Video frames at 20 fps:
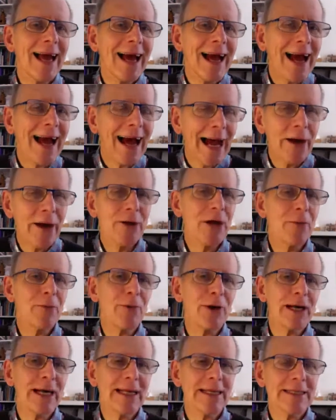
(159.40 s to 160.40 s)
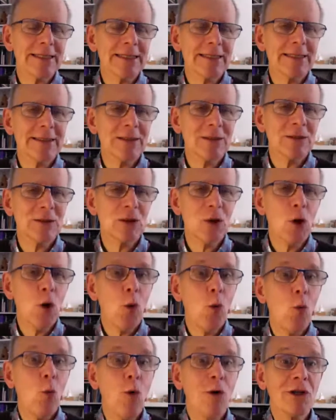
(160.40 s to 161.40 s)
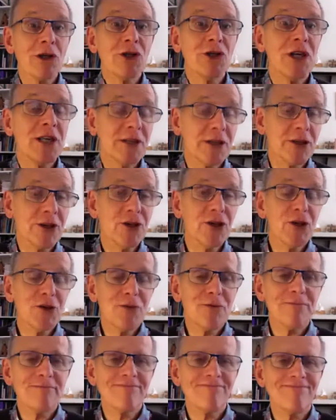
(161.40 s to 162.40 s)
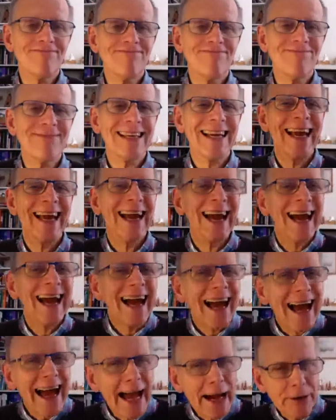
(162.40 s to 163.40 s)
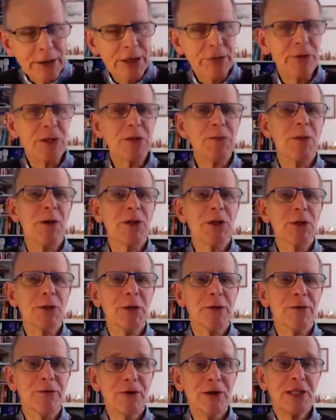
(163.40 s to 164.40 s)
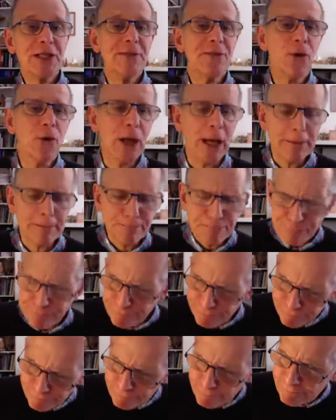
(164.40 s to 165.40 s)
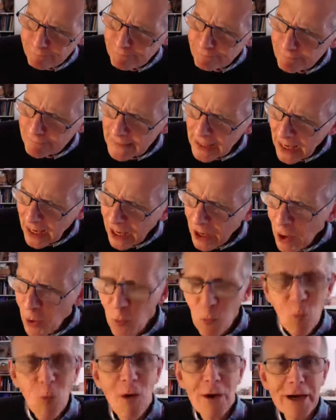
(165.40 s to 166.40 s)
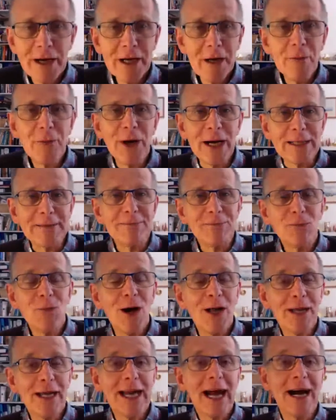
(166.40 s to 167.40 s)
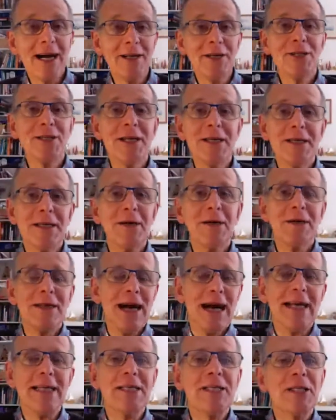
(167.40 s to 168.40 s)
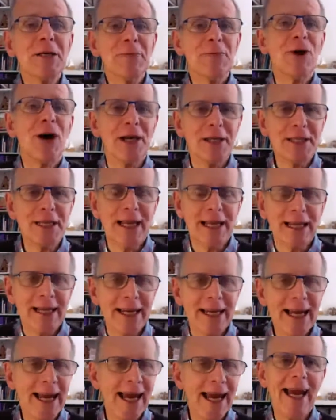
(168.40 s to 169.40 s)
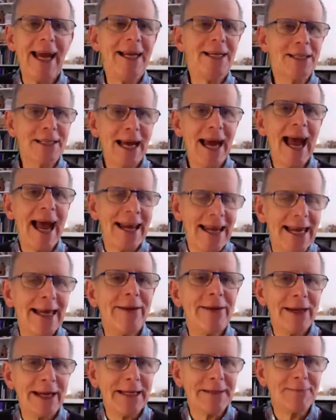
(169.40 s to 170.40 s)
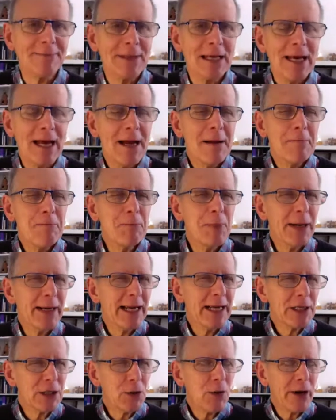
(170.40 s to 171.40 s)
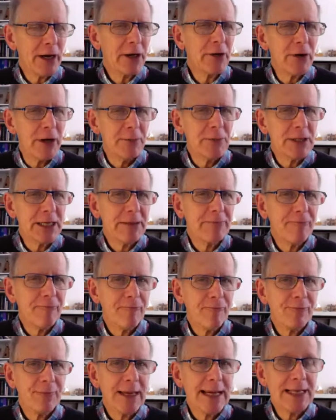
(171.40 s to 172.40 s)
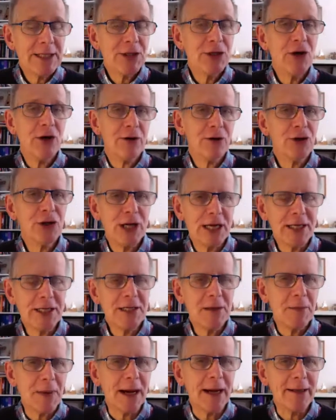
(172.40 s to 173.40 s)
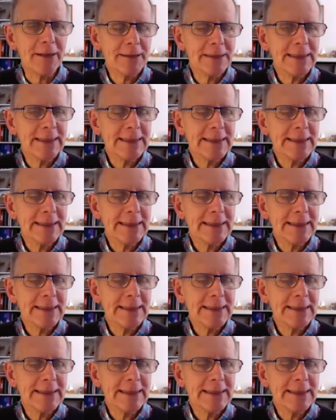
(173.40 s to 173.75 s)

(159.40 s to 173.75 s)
How do you bring it? What does Jesus do? How do you respond to it? First of all, then, what can you bring? Well, the answer to that, surprisingly, is anything. But it's quite cryptic. It's not just about